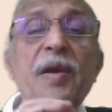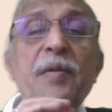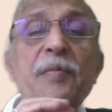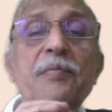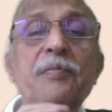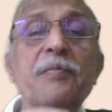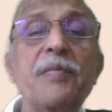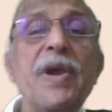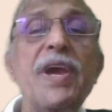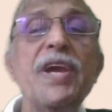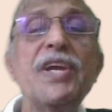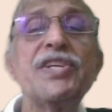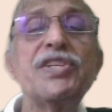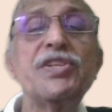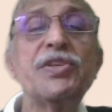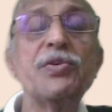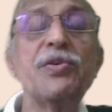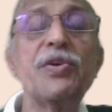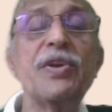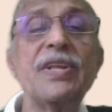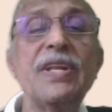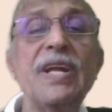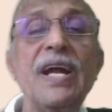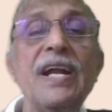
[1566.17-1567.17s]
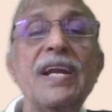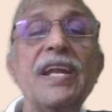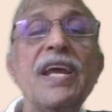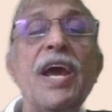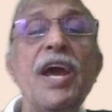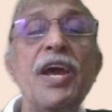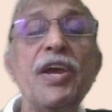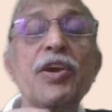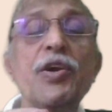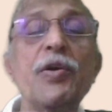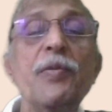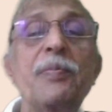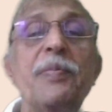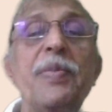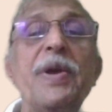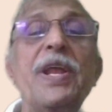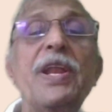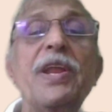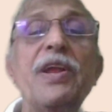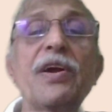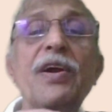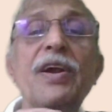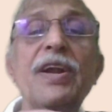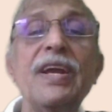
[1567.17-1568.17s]
make sure that you
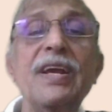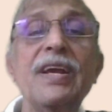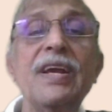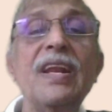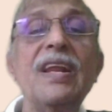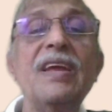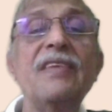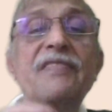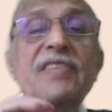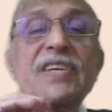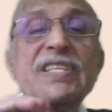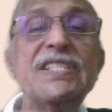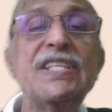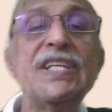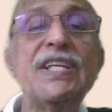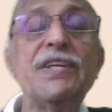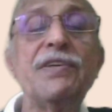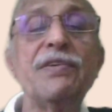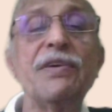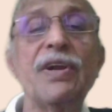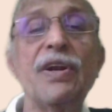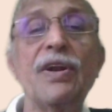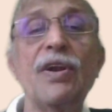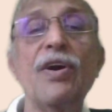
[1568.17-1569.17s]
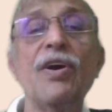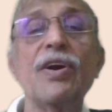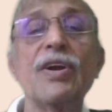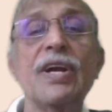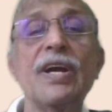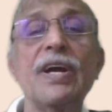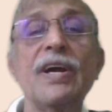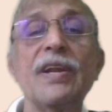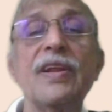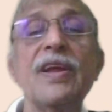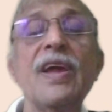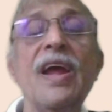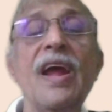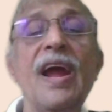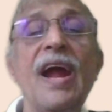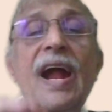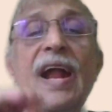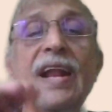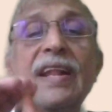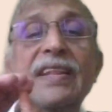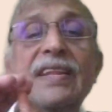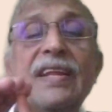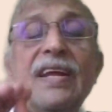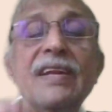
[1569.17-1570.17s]
periodically visit your locker
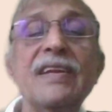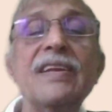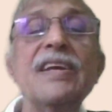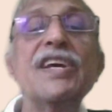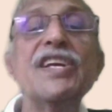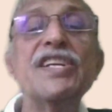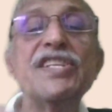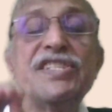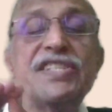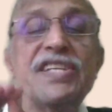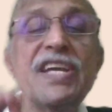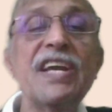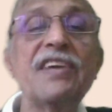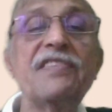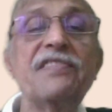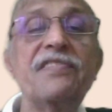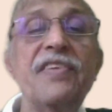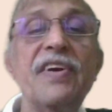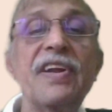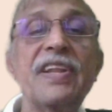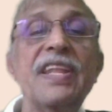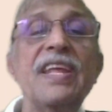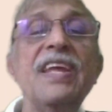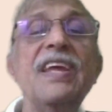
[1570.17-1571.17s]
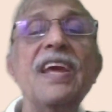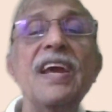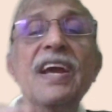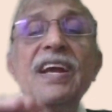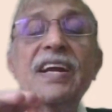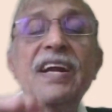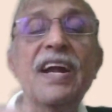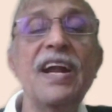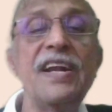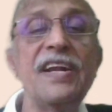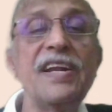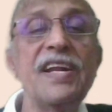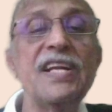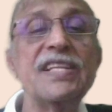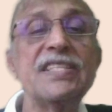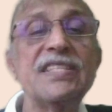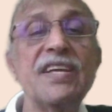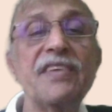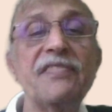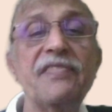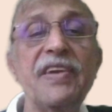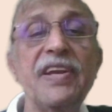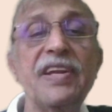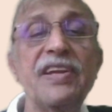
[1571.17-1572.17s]
and then check for the contents
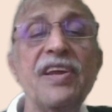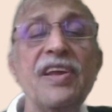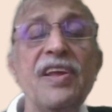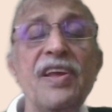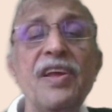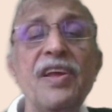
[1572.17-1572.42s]
of it.